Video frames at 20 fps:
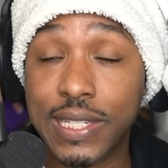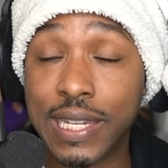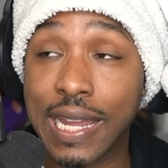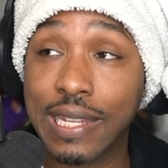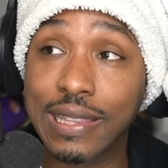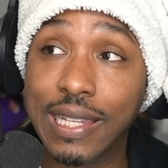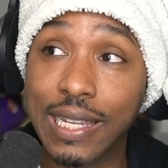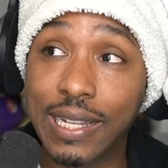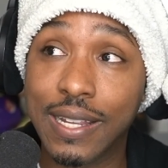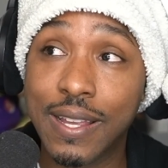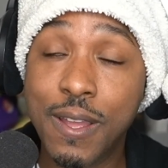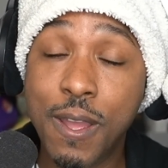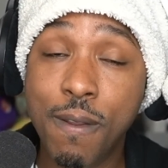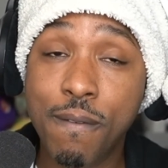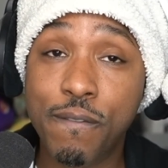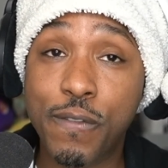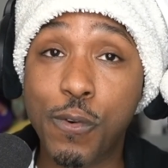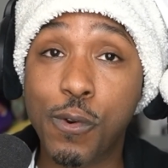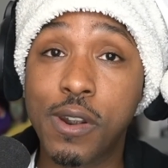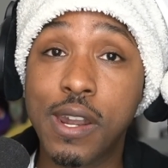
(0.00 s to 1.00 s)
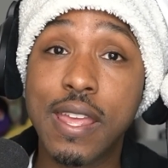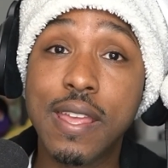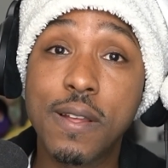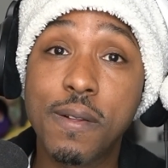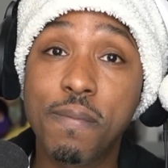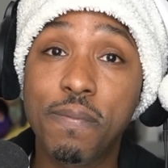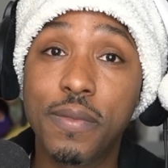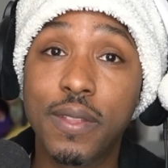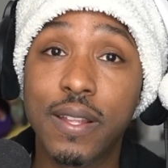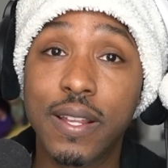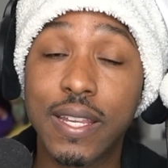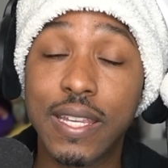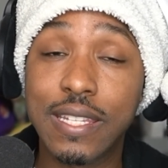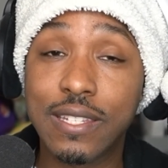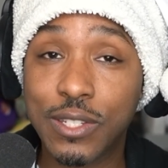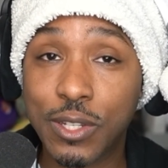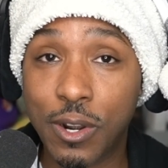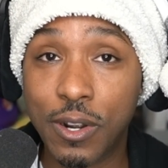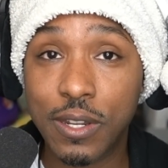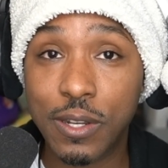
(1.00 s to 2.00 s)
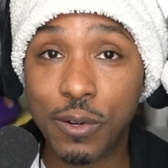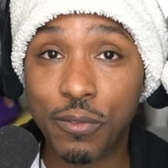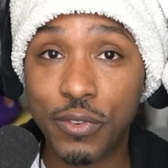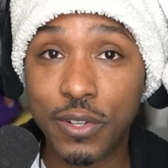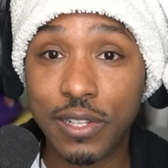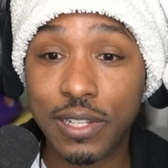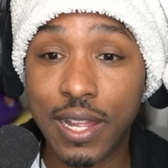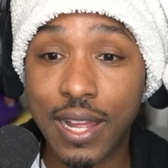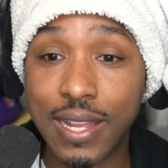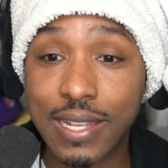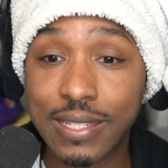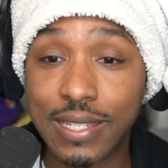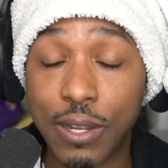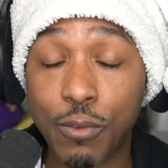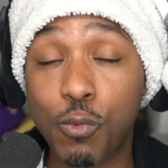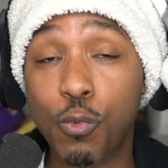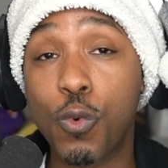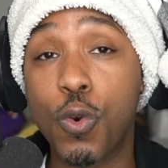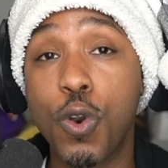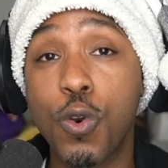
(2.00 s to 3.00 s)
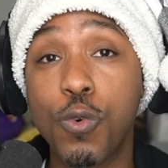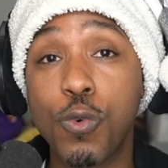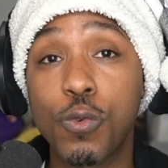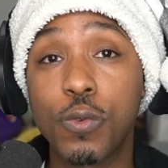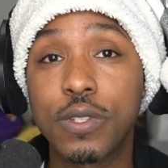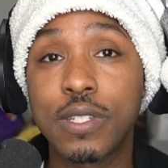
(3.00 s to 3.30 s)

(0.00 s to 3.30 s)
And I think for him, he's starting to realize, like, whoa,